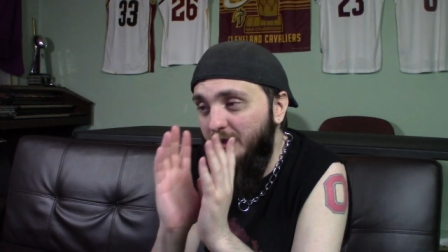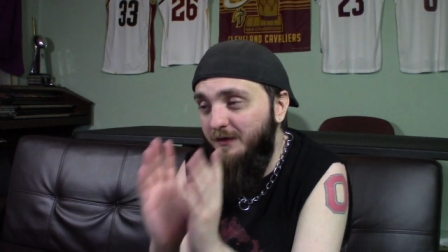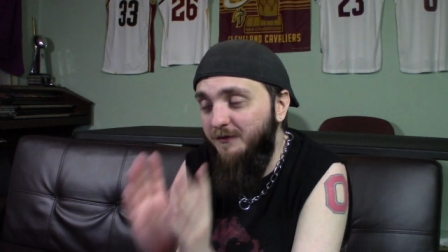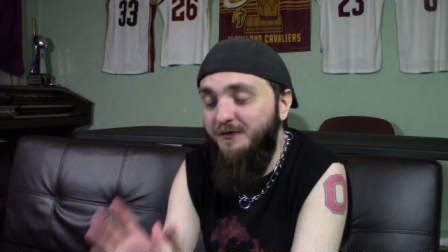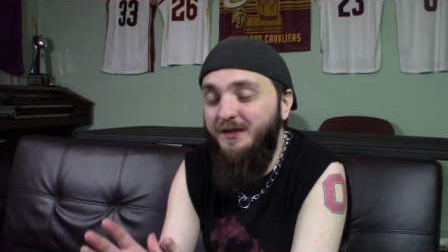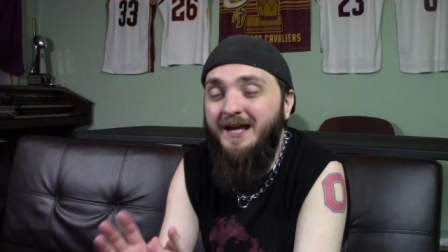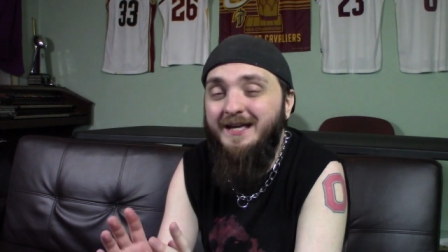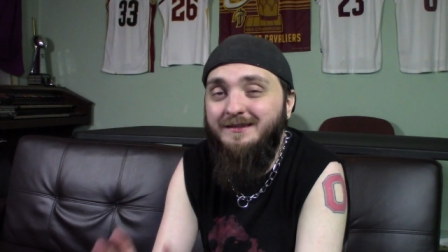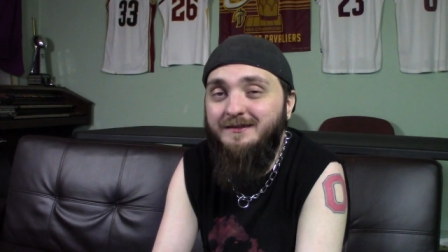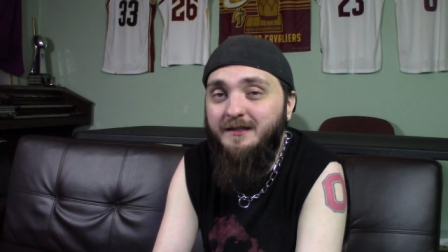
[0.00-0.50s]

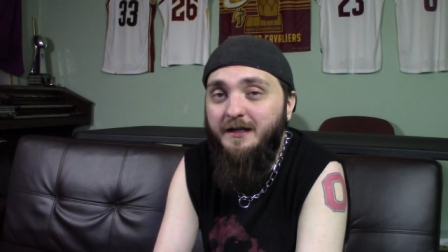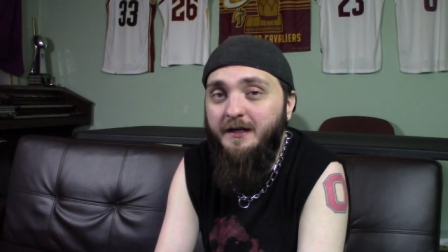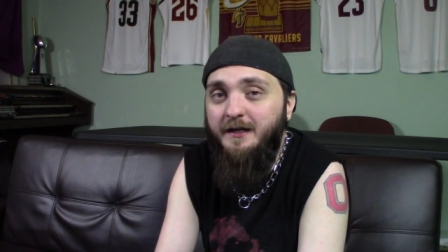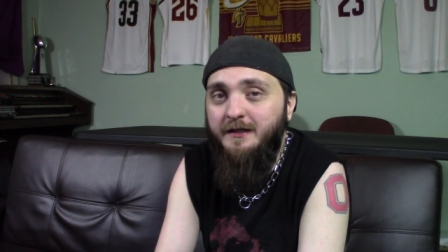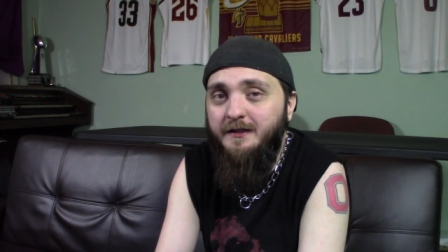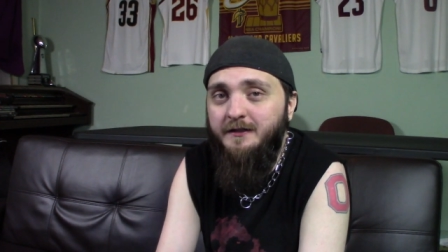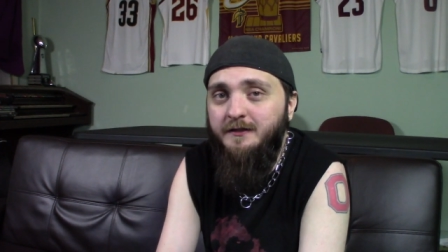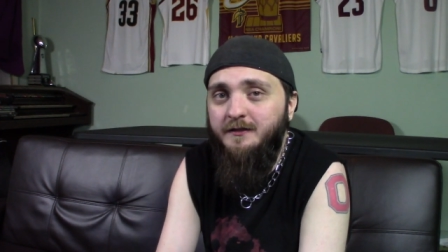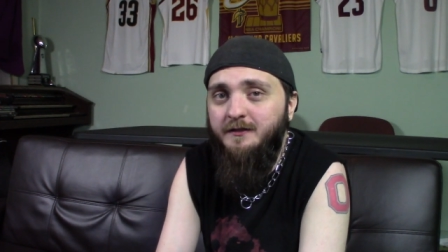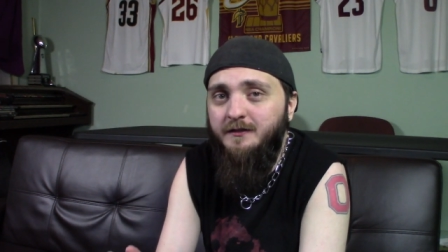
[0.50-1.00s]
that
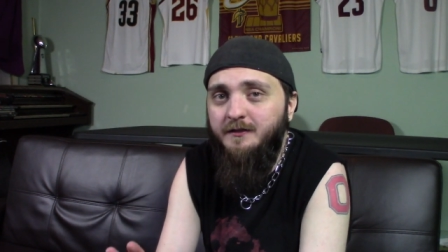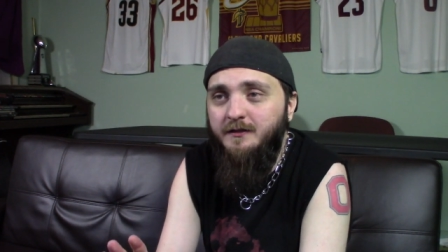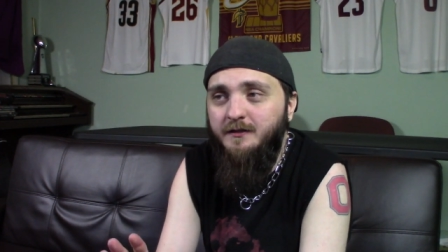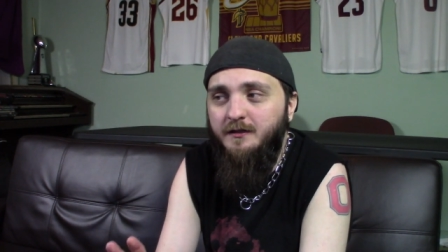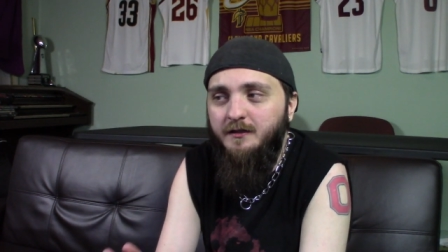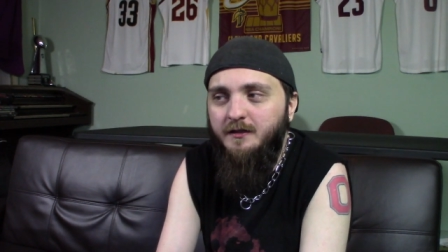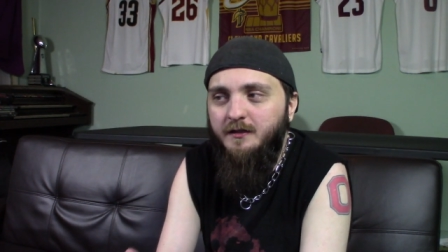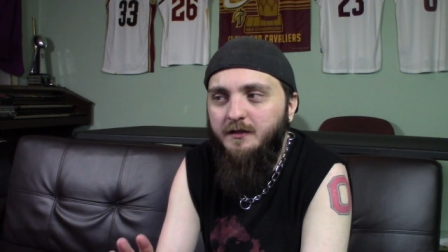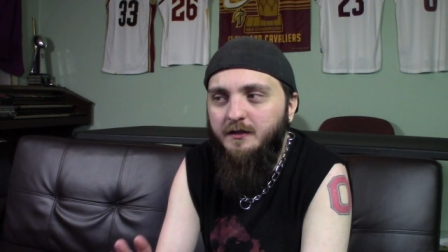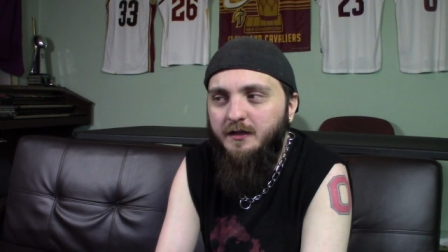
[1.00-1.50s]
they
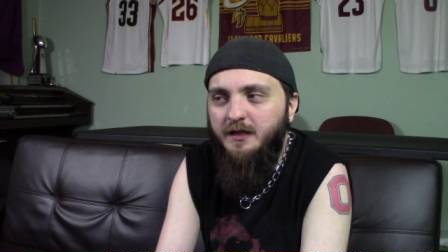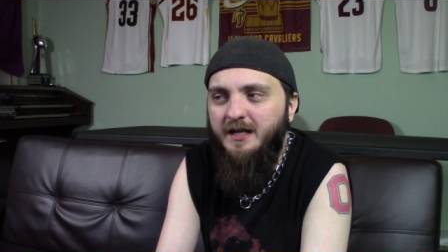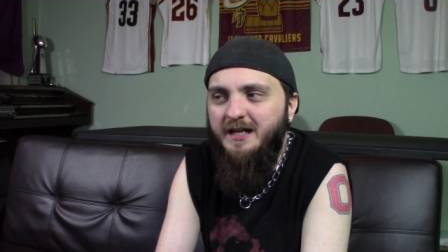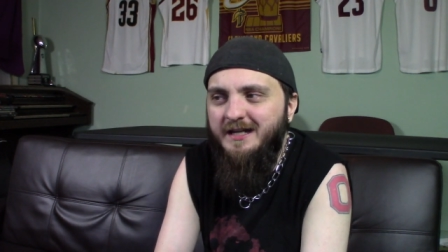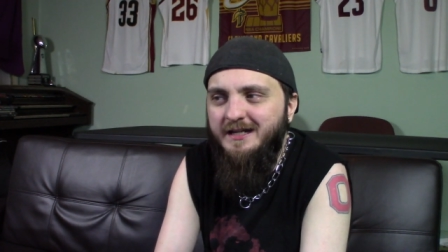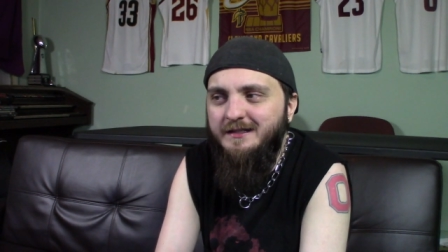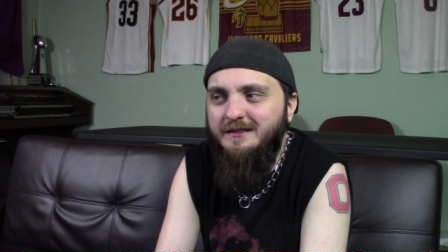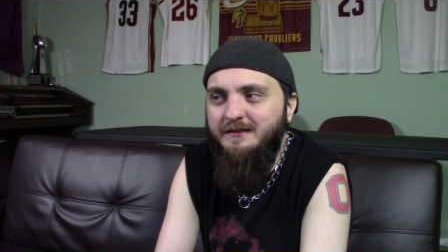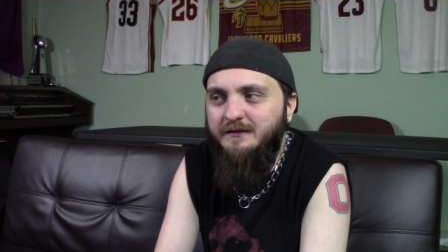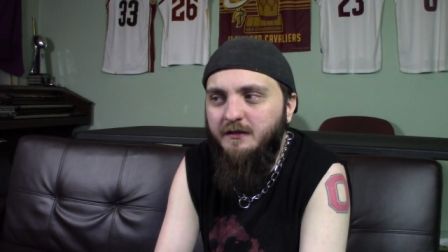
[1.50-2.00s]

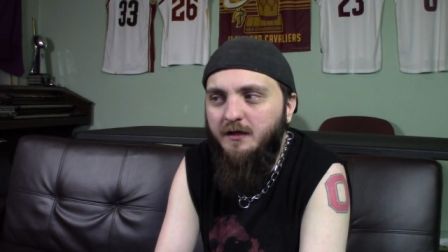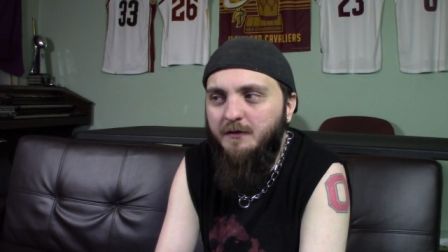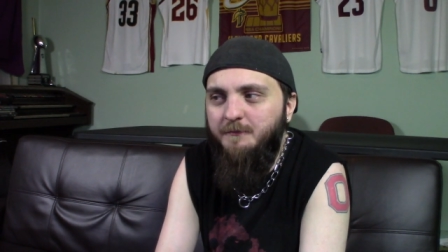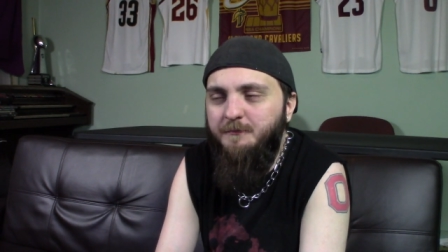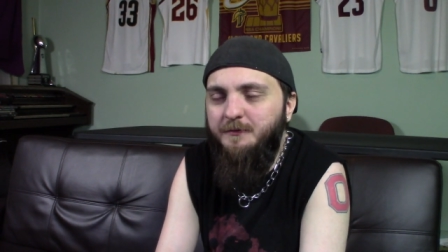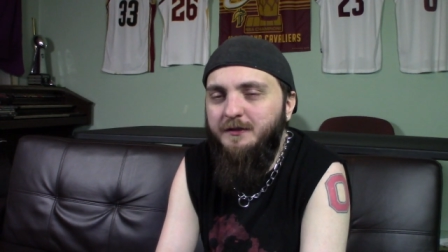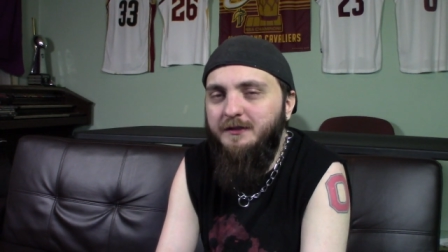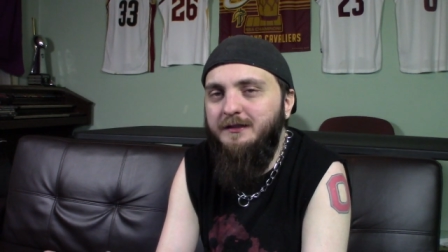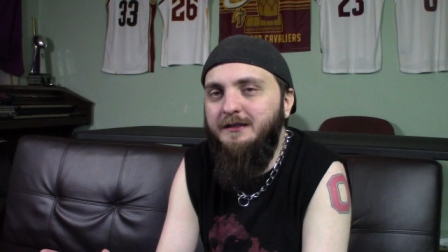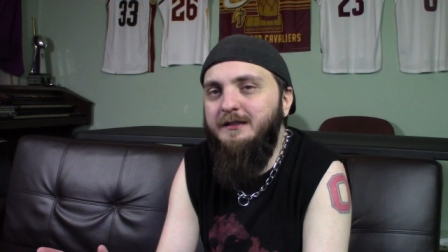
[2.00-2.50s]
end
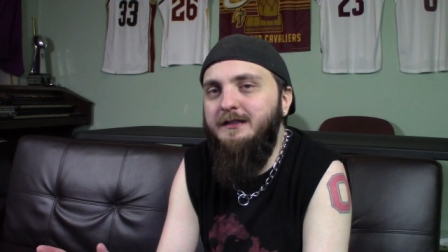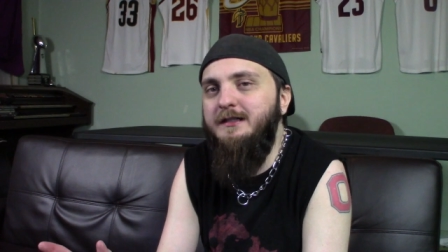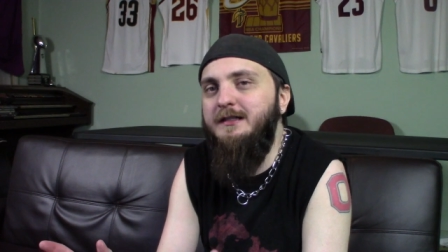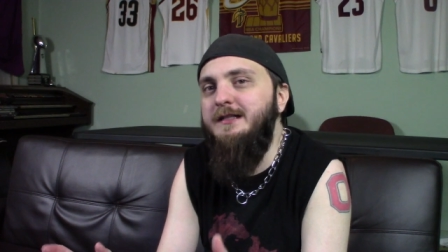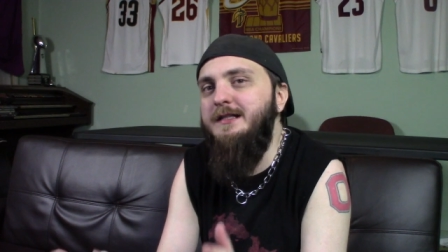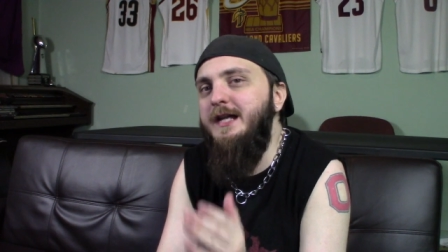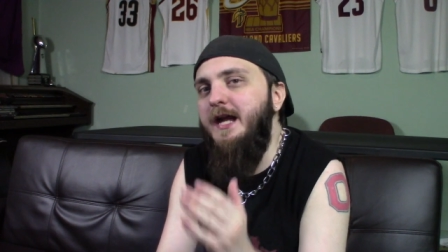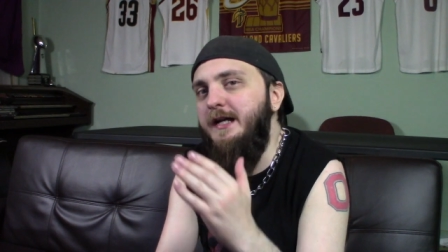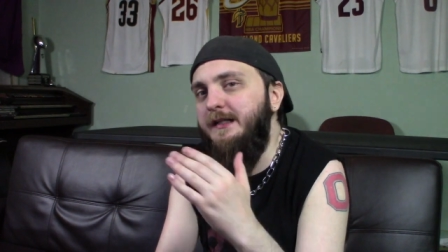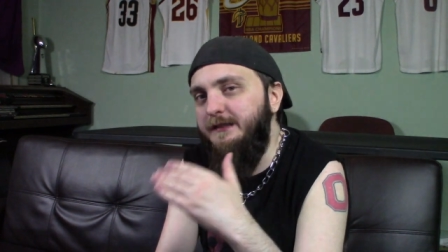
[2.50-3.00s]
up
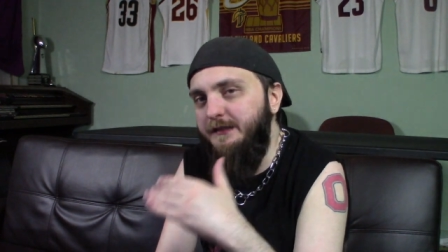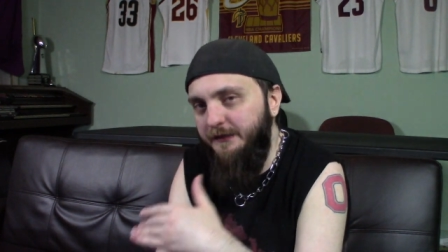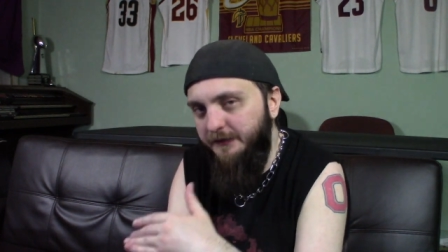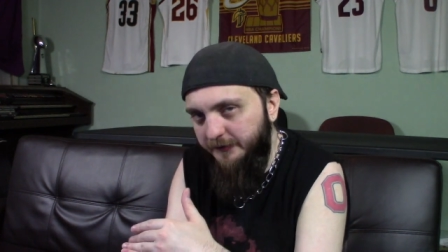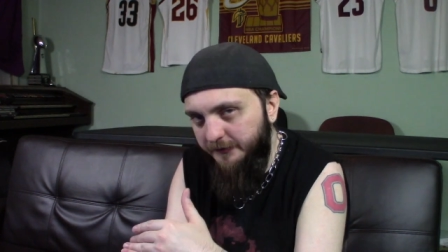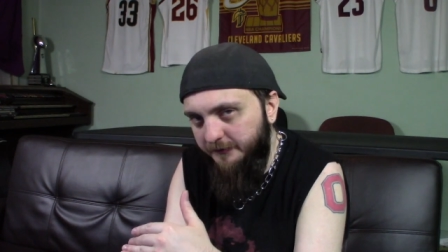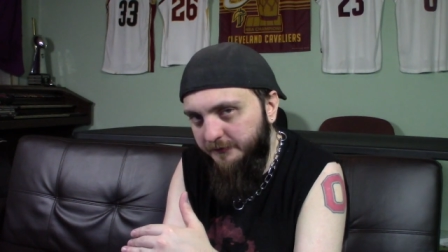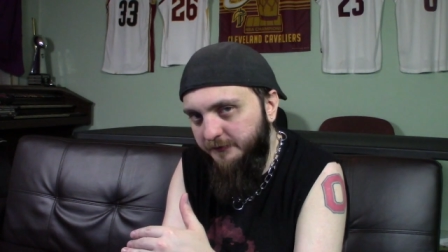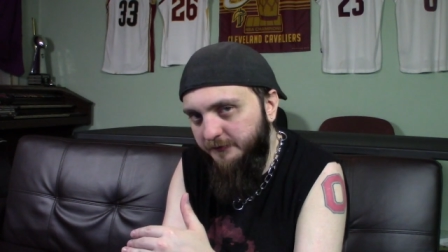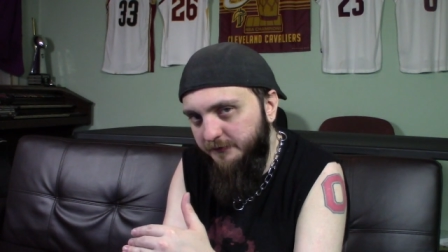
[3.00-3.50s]
connecting
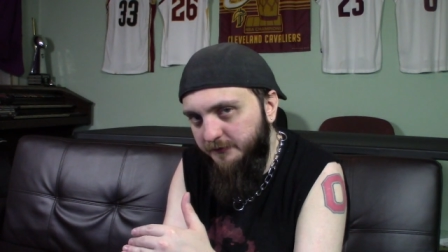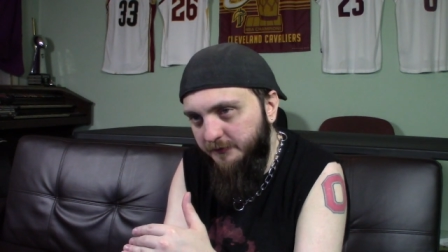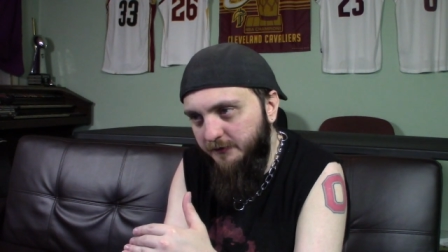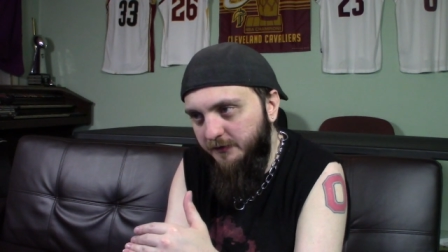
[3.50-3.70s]
it